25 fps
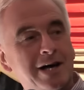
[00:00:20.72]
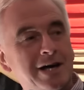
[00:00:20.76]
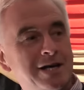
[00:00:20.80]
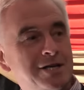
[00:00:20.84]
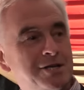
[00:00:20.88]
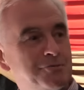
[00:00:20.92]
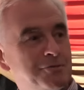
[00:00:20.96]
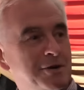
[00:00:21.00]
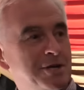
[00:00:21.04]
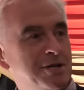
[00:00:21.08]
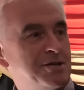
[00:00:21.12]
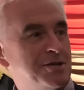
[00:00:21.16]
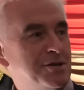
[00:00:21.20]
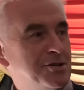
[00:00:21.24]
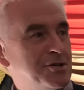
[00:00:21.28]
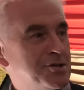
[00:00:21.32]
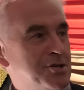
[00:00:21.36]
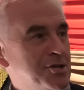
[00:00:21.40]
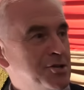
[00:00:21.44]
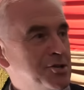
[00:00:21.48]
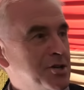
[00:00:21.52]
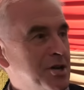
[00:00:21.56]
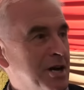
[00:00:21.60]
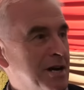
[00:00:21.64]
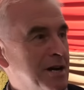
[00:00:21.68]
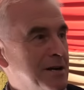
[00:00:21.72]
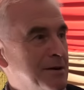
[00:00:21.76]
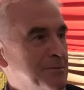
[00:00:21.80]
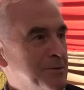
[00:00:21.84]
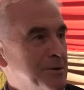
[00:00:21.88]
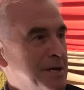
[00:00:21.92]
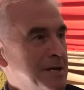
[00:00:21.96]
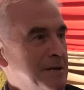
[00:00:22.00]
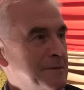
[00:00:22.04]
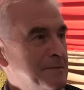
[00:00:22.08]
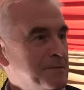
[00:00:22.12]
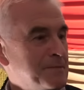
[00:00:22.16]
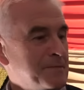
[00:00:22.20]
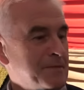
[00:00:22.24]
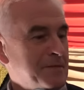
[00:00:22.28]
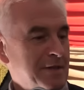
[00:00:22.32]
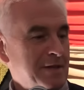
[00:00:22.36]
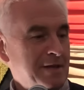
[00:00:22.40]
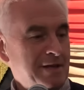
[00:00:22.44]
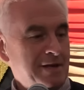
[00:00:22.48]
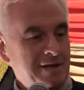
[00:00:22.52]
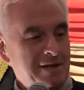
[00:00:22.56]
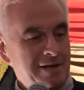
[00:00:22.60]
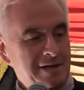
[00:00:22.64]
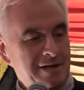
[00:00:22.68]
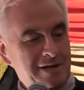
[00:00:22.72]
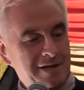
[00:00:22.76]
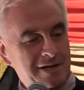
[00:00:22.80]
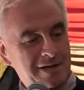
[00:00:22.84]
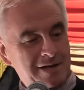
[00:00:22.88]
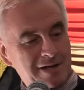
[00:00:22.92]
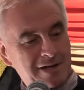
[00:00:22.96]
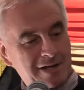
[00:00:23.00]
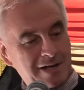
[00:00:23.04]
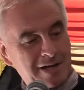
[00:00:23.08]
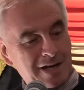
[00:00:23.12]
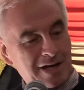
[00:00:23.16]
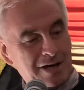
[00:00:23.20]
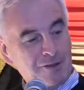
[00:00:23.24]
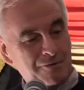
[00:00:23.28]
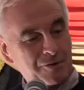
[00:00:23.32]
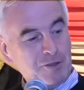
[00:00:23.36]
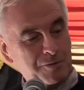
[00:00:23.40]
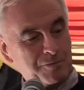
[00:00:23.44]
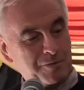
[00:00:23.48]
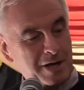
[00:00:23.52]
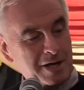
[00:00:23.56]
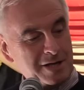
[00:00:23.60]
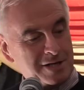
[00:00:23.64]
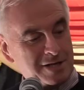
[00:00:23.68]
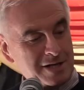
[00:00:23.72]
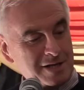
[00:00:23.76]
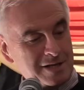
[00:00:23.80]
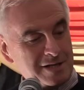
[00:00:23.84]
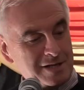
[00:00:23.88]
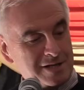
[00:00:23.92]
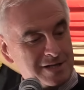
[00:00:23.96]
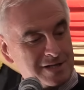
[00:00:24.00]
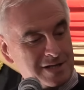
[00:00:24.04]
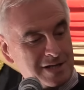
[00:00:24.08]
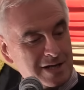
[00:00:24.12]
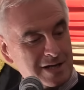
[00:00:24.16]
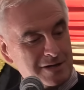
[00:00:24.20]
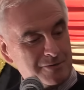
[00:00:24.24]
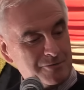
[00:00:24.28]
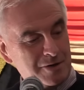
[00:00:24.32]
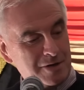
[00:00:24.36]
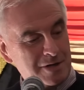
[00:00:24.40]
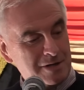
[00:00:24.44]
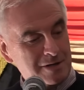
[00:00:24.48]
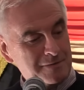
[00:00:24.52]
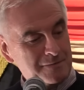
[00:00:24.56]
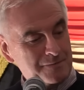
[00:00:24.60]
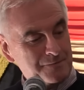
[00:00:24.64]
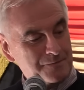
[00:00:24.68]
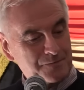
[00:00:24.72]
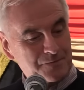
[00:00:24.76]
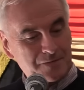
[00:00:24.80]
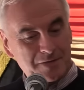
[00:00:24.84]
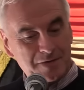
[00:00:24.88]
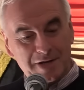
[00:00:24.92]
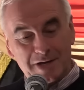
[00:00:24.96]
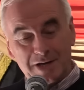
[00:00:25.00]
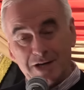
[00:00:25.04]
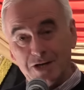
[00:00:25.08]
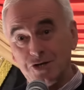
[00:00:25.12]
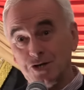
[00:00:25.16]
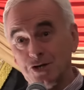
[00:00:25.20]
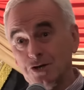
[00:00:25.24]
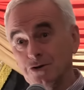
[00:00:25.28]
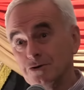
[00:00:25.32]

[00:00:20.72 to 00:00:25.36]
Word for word: eyes went on to Jeremy. And we basically said, well, it's